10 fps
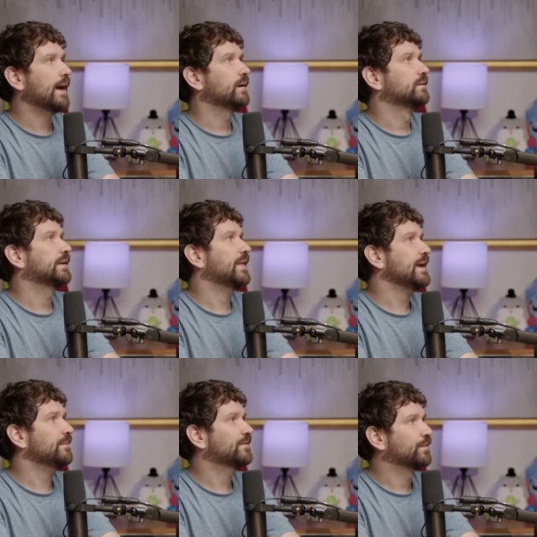Did they
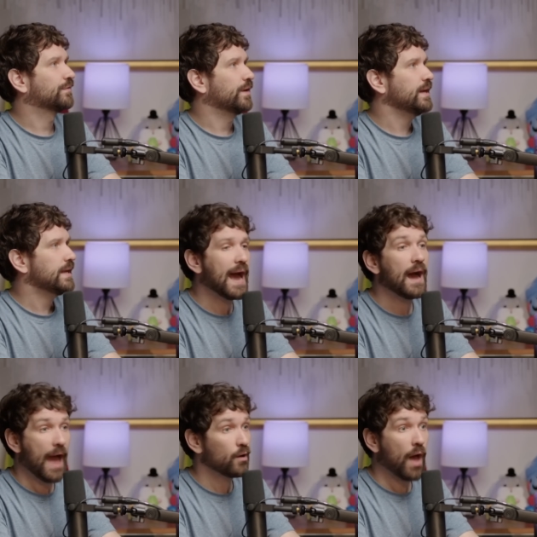get him for free?
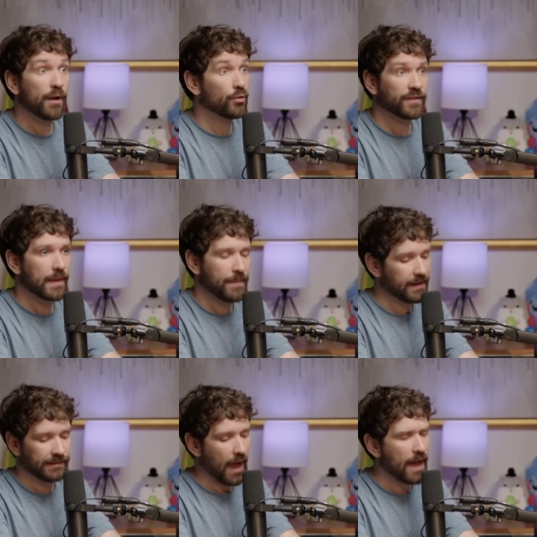Yeah, I don't think they
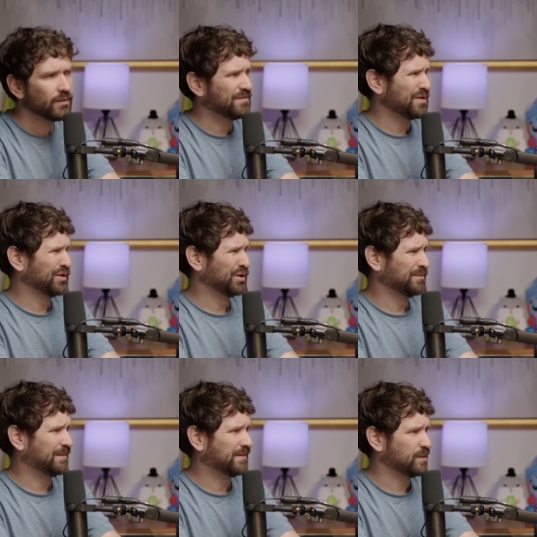paid a deal. I don't even know if YouTube
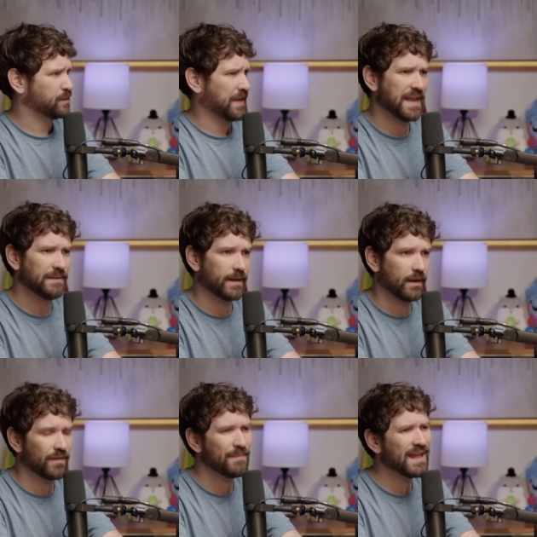did deals with anybody,
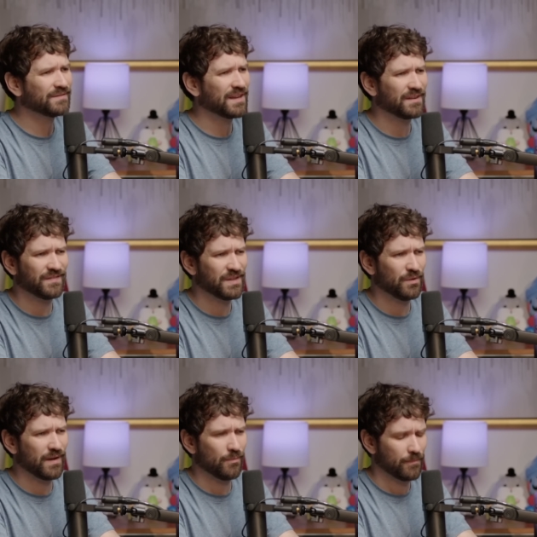or they might have done a
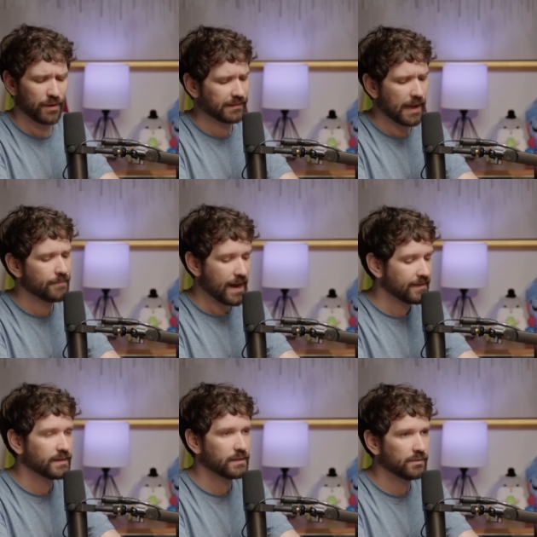few at one point in time. But I
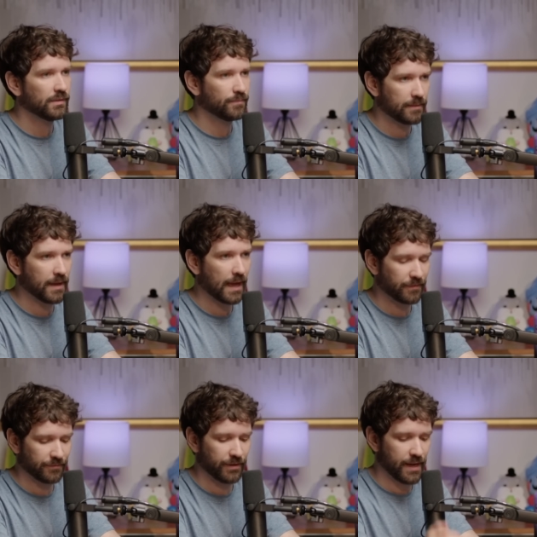think YouTube probably got it for free. Yeah,